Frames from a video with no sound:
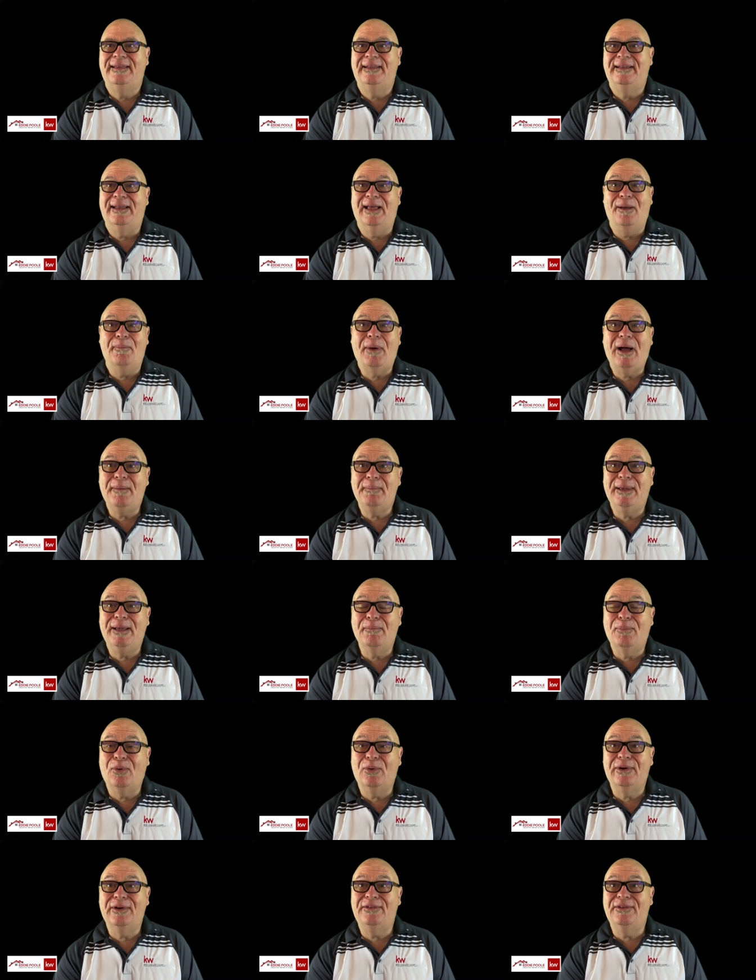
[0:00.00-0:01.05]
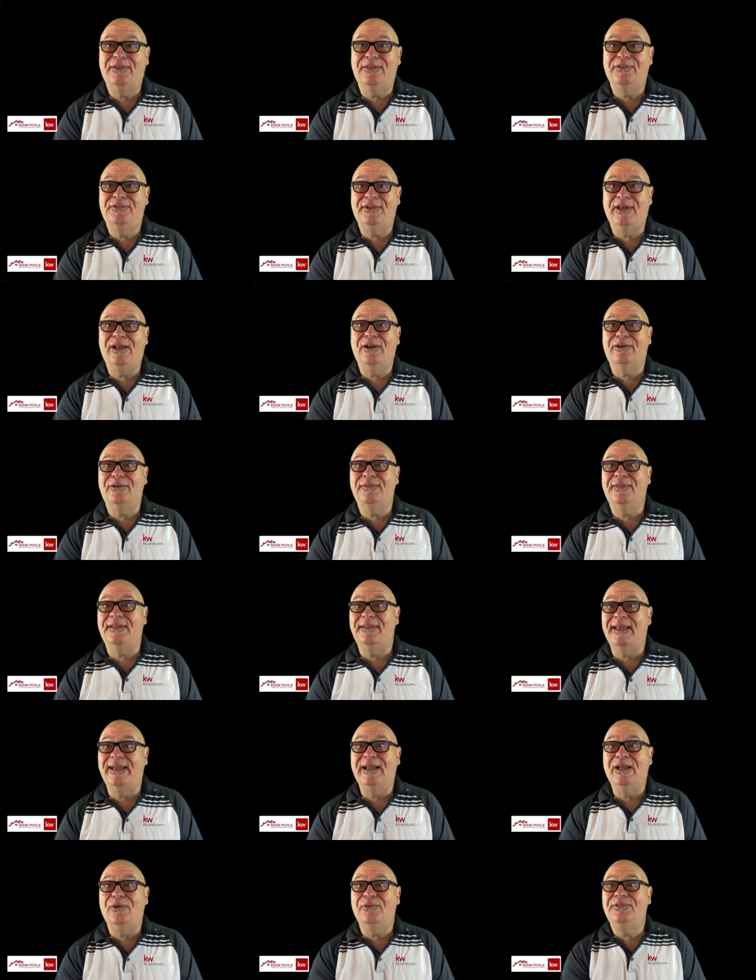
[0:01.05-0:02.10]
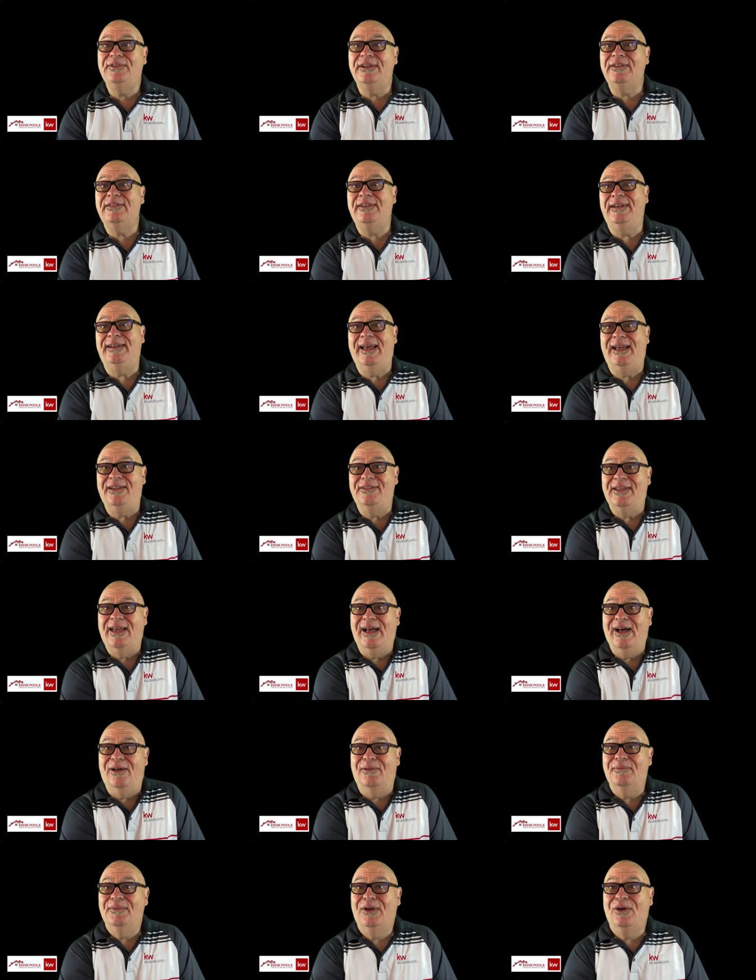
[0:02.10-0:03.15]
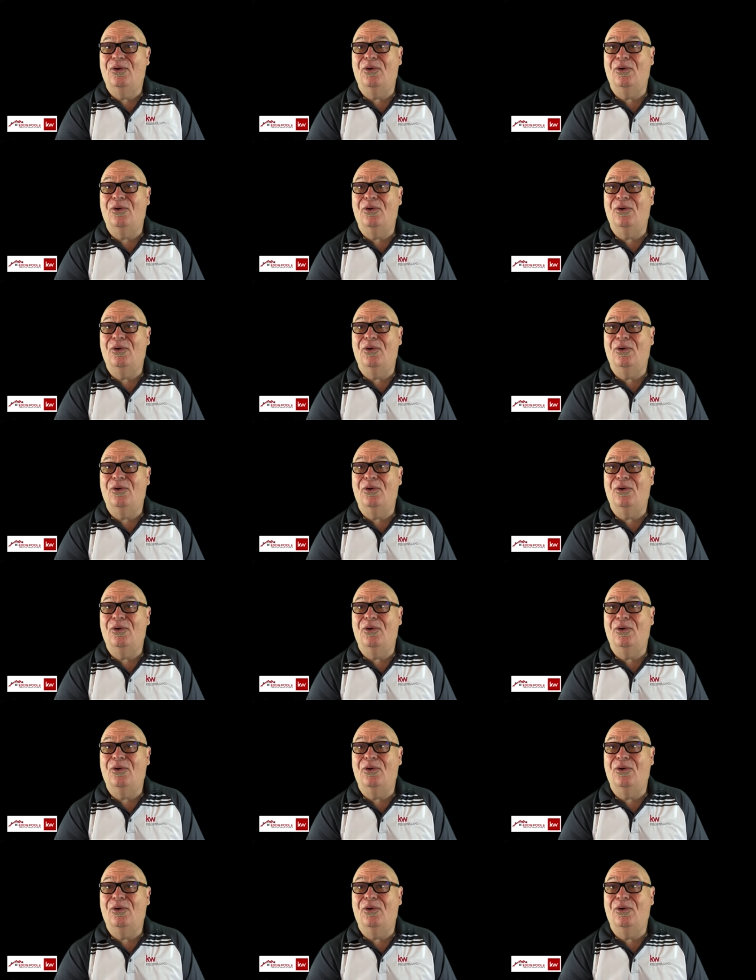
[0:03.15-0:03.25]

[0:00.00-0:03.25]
That might be important to the seller that they go 60 days out